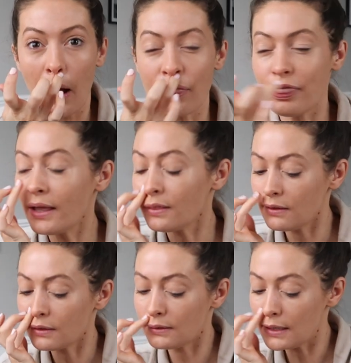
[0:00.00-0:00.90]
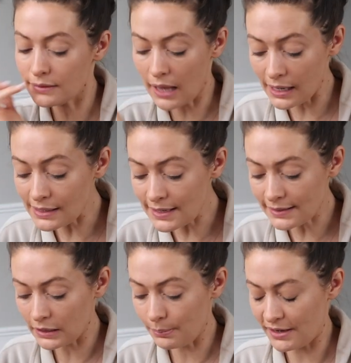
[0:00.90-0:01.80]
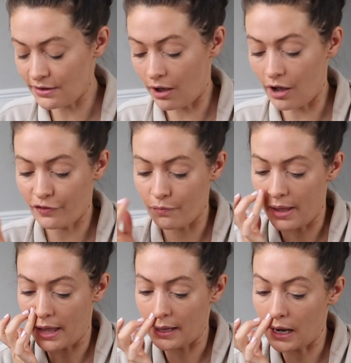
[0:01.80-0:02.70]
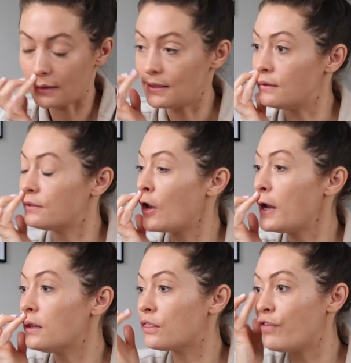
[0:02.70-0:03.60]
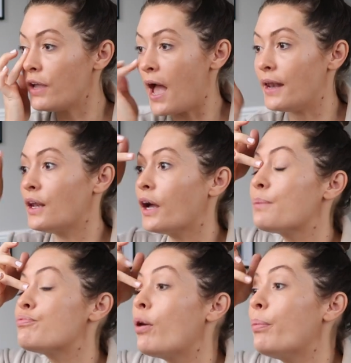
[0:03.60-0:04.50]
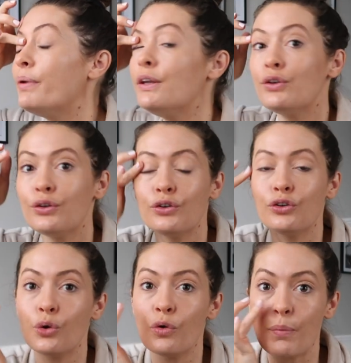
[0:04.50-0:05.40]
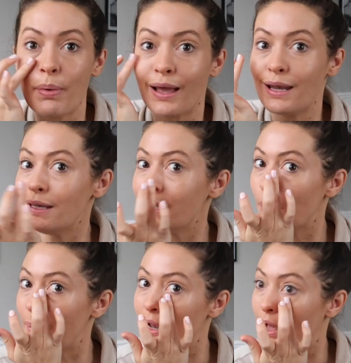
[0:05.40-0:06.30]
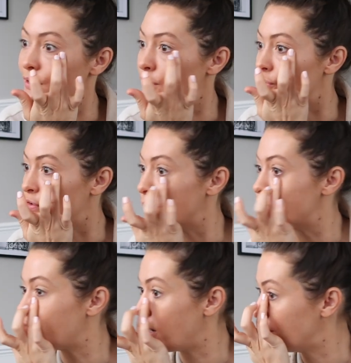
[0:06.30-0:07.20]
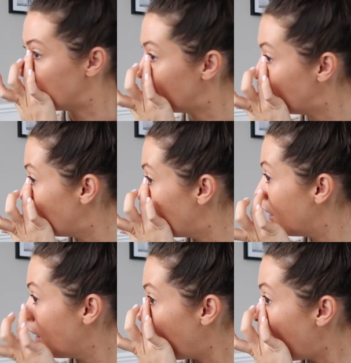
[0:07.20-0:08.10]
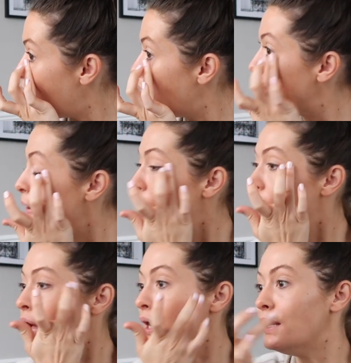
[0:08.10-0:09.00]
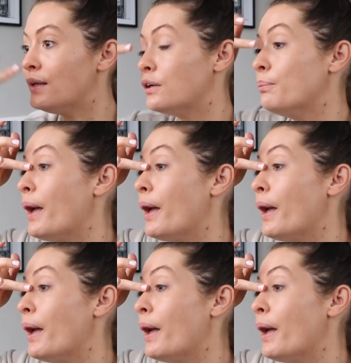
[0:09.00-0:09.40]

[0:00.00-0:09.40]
I think this concealer's a little bit dark for me. Like I said, it's shade 3 and I could probably do with it being a little bit lighter just to brighten up a little